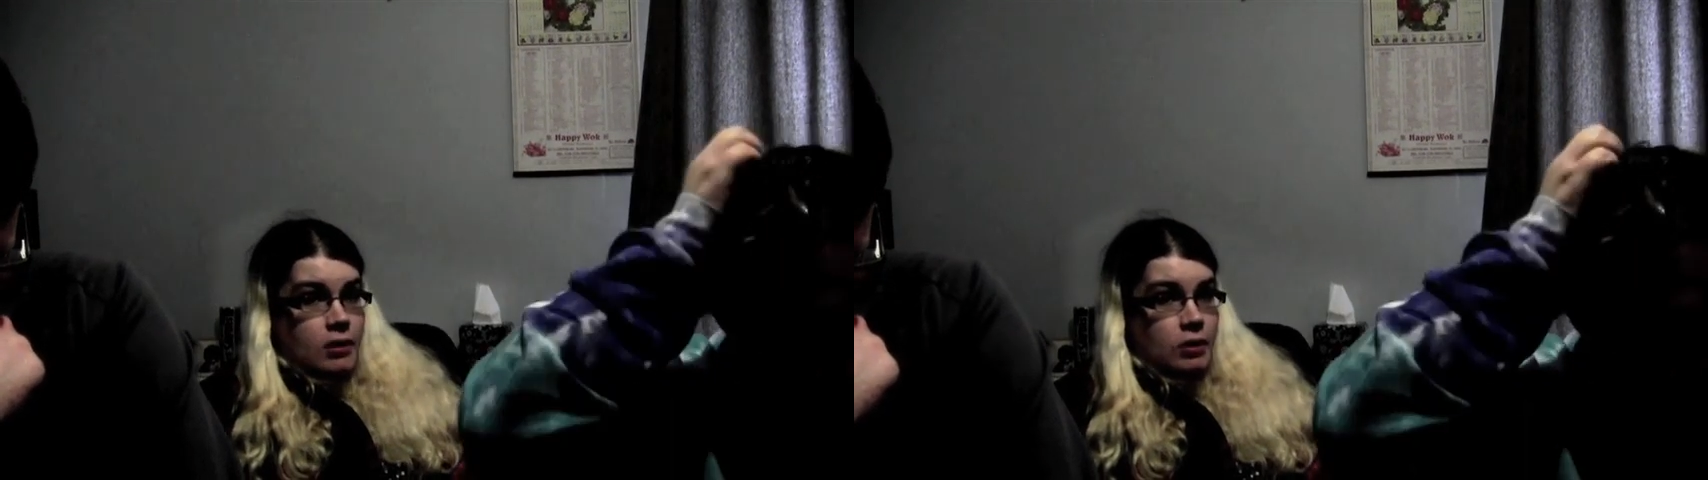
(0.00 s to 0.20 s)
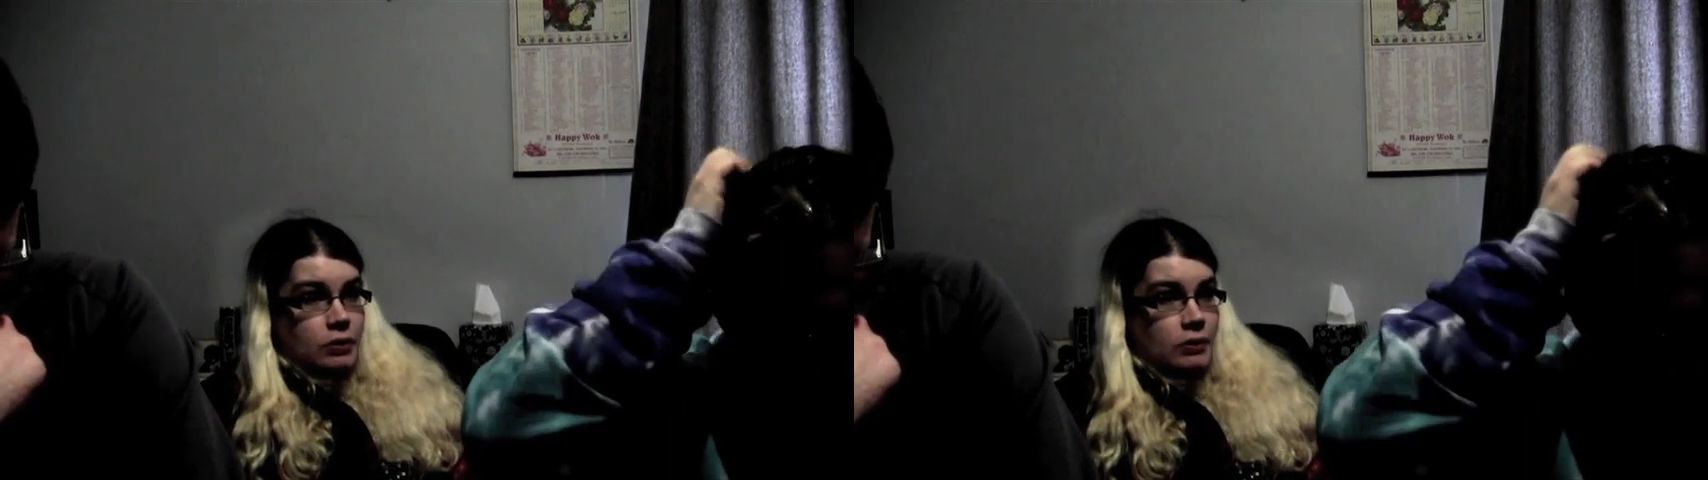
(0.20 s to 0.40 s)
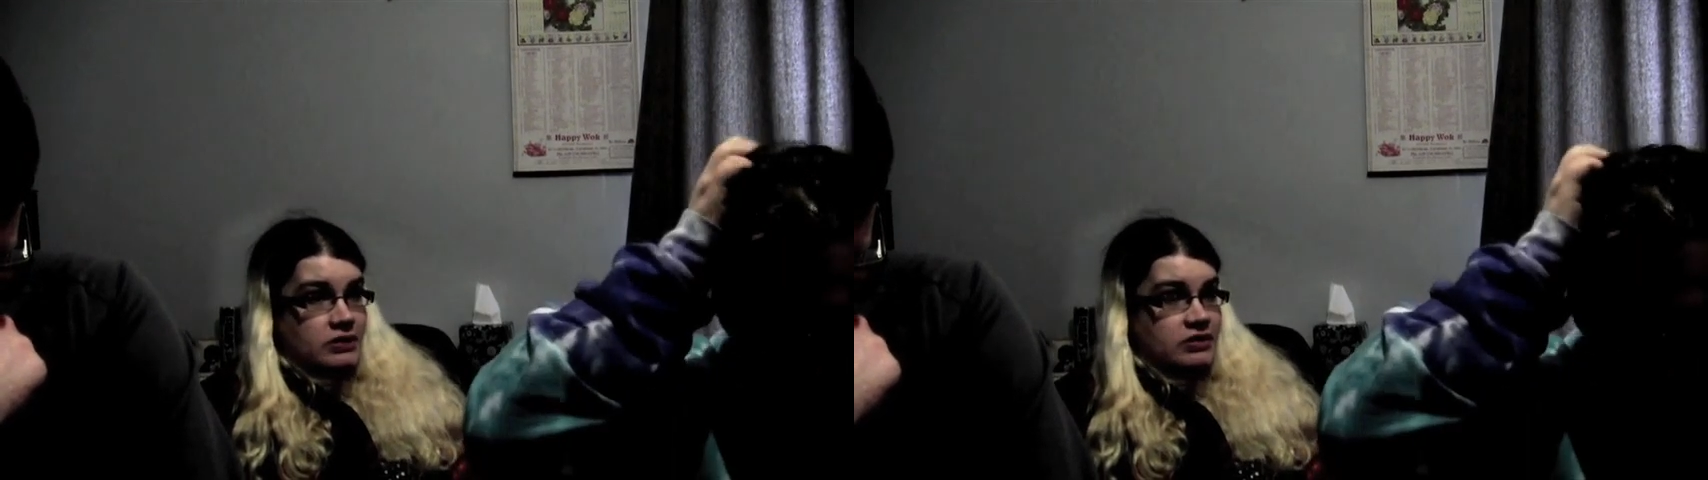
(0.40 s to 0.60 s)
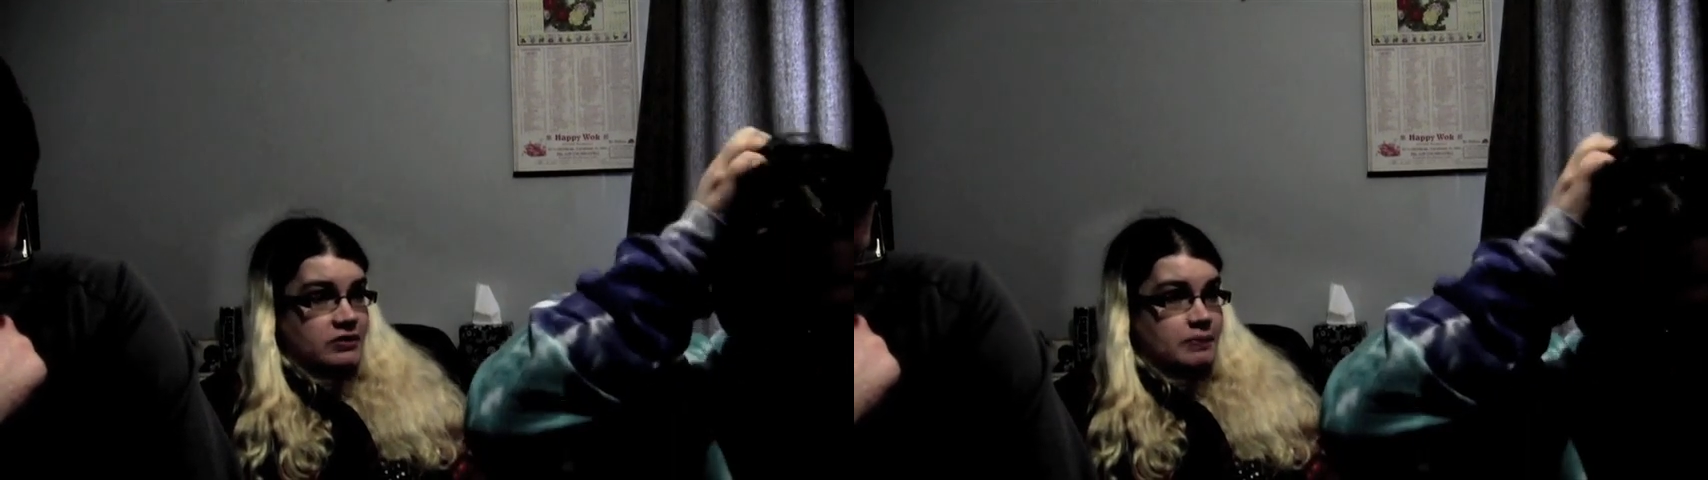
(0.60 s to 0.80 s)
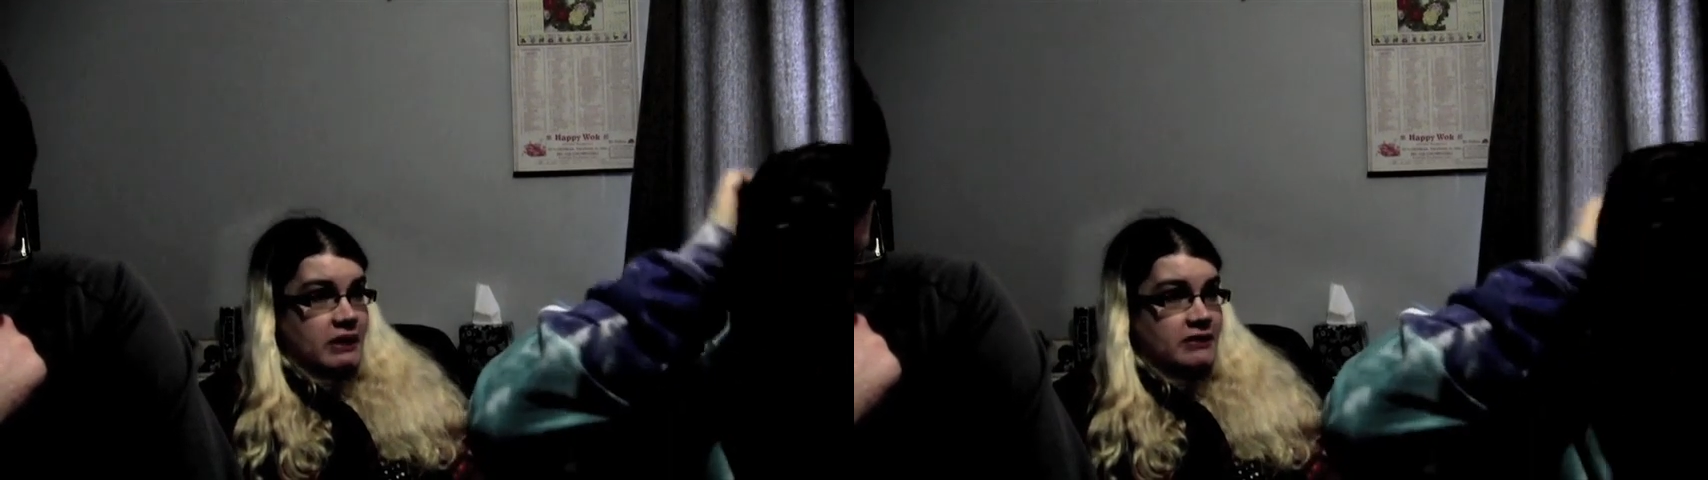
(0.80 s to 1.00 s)
which
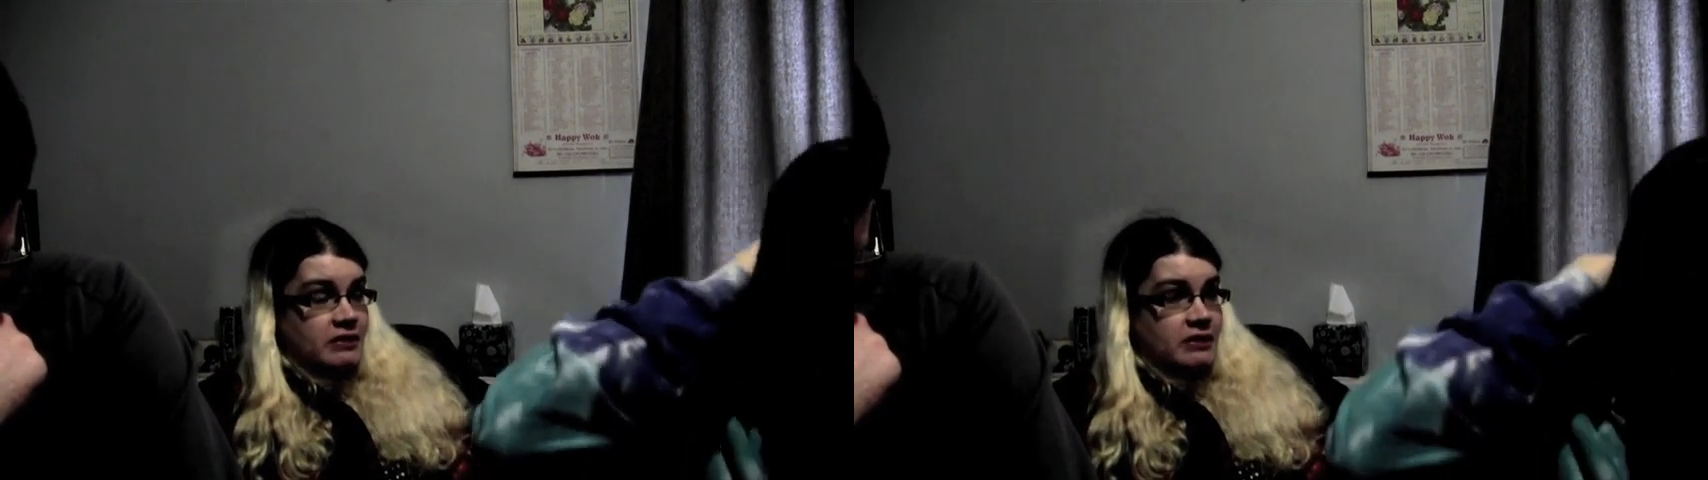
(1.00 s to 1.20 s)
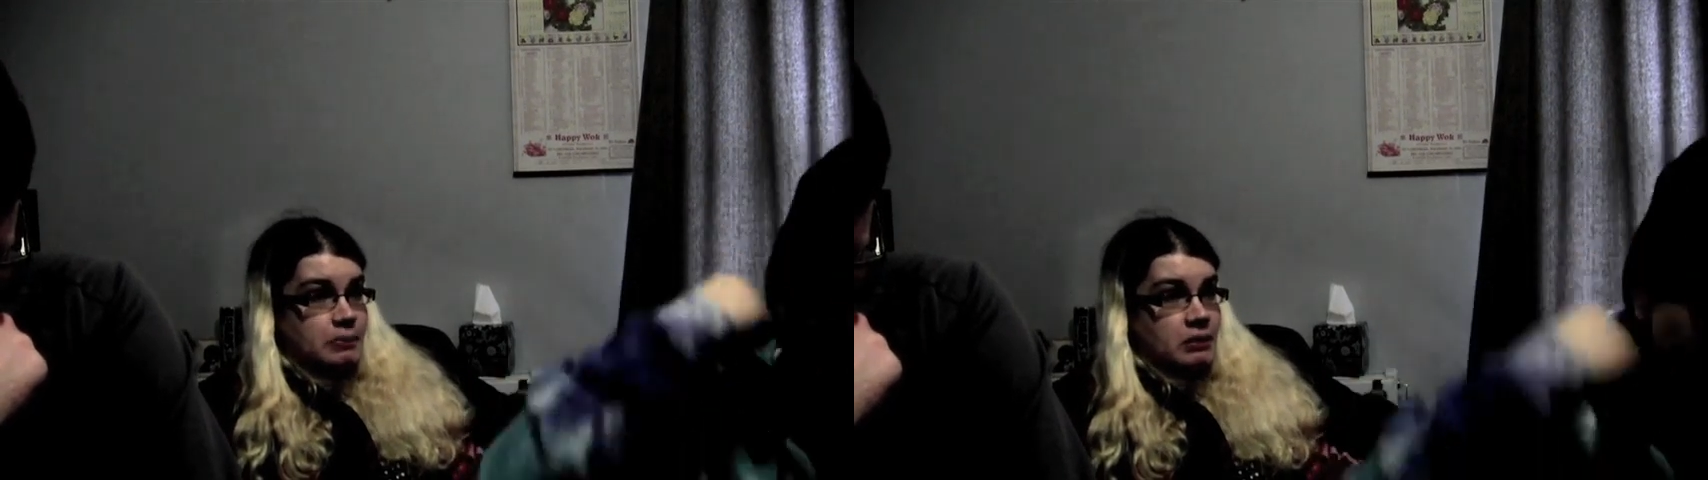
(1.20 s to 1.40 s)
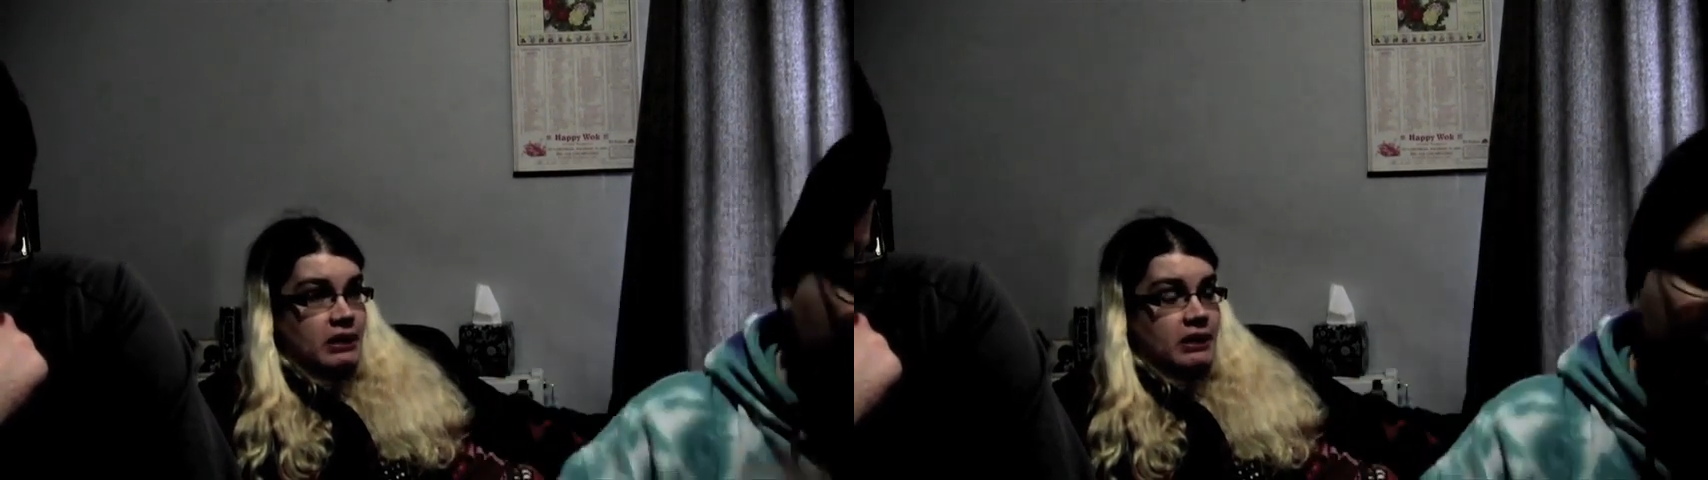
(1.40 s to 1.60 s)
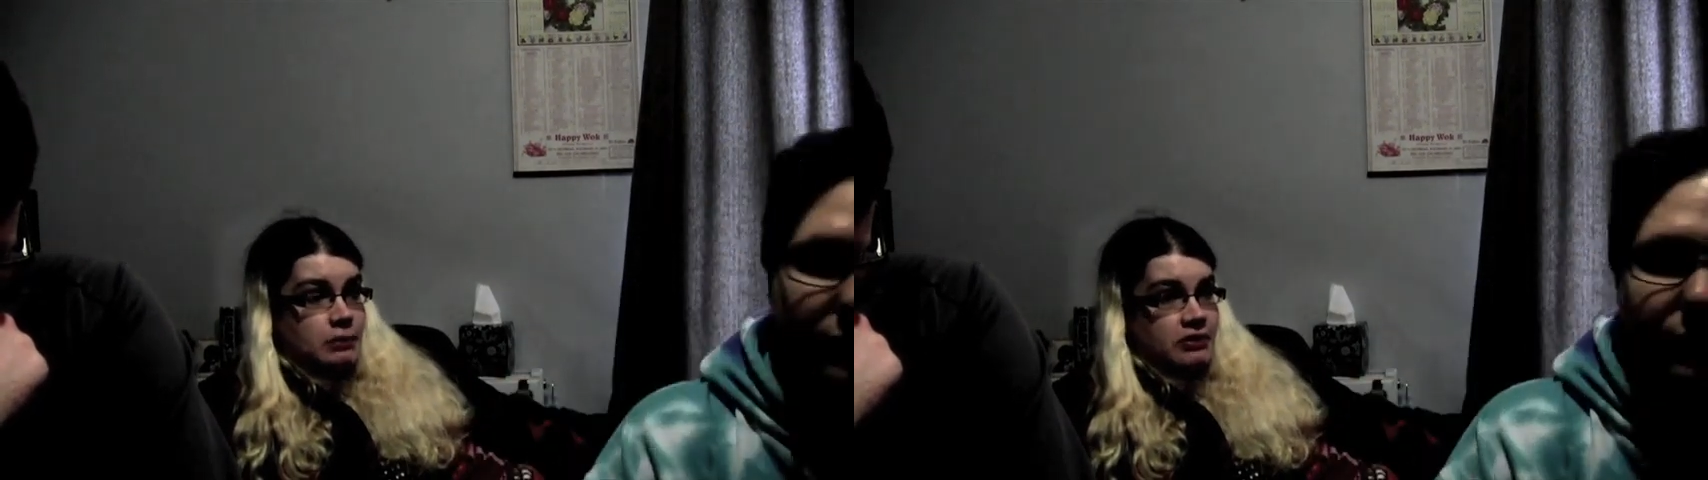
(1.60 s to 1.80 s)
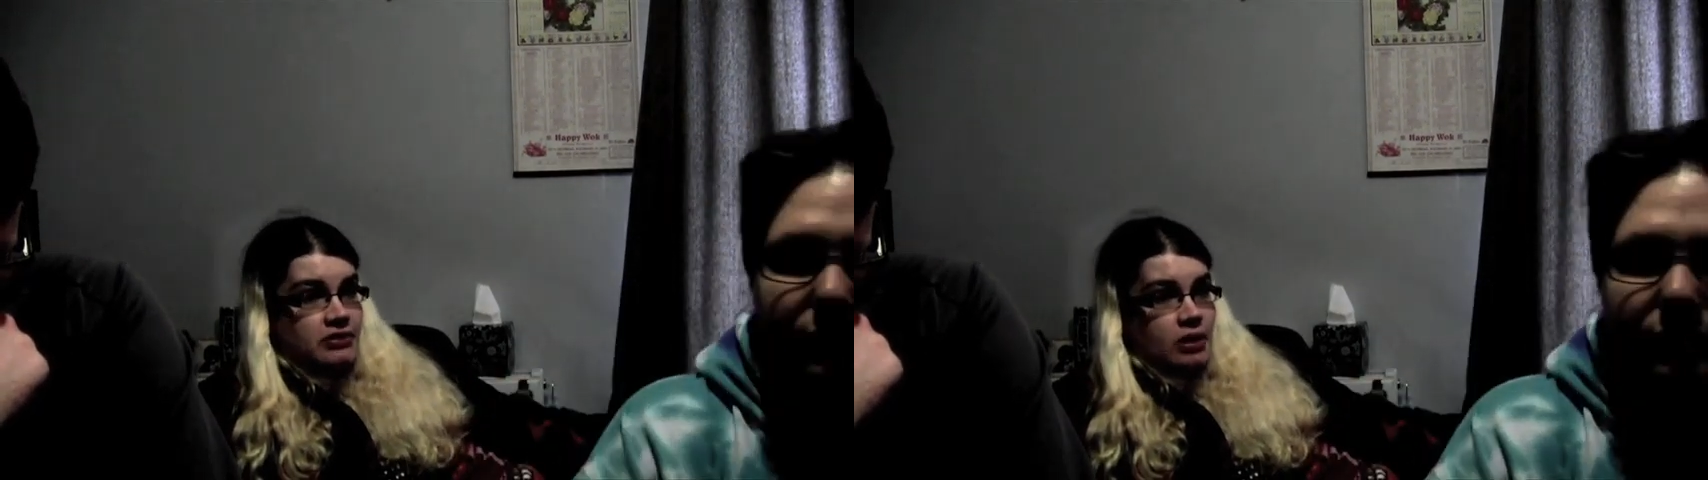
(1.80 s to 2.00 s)
is basically Blade
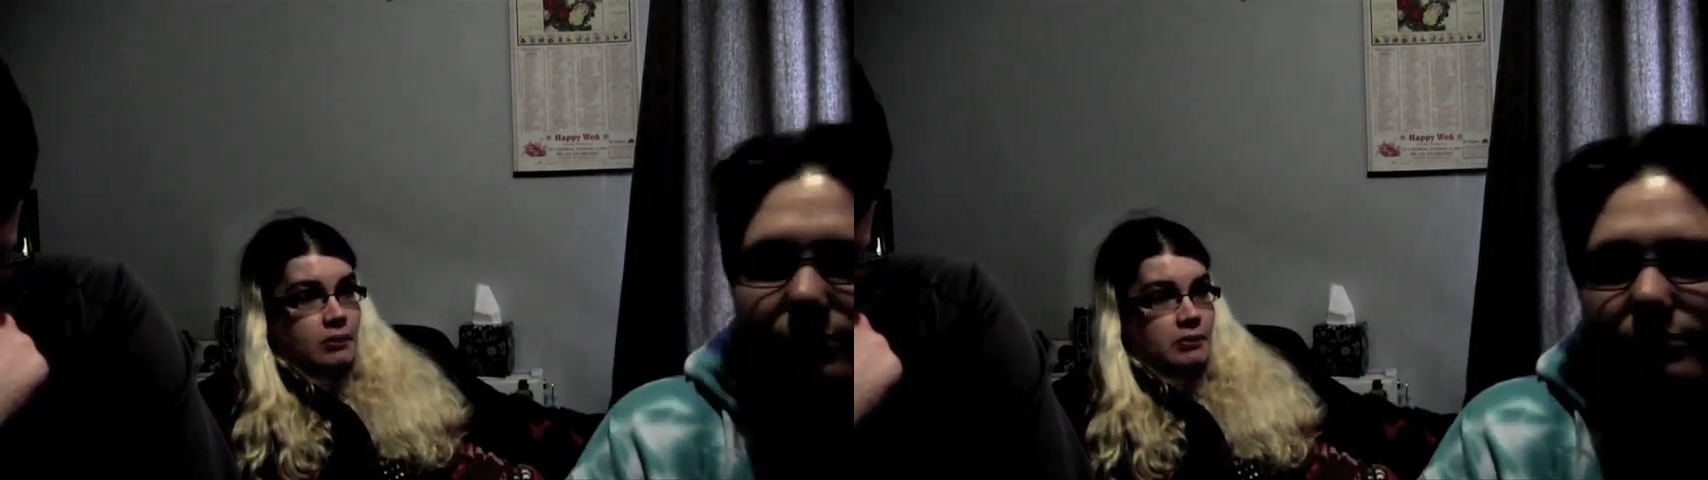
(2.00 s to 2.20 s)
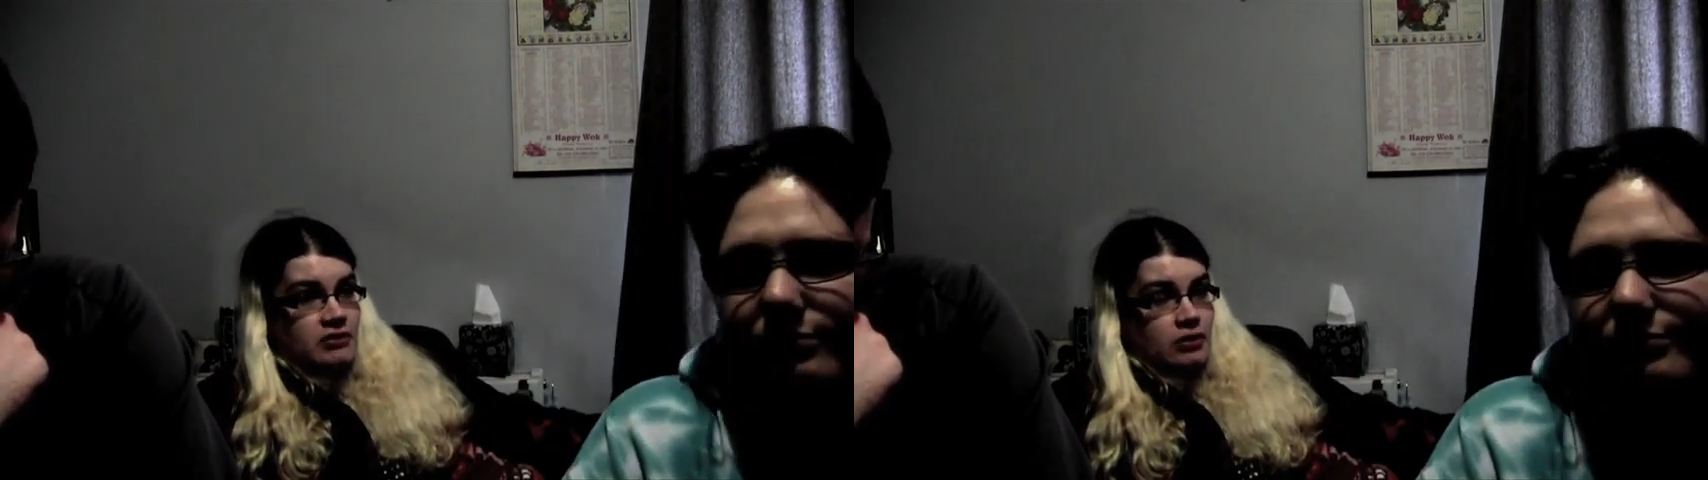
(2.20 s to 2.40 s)
with zombies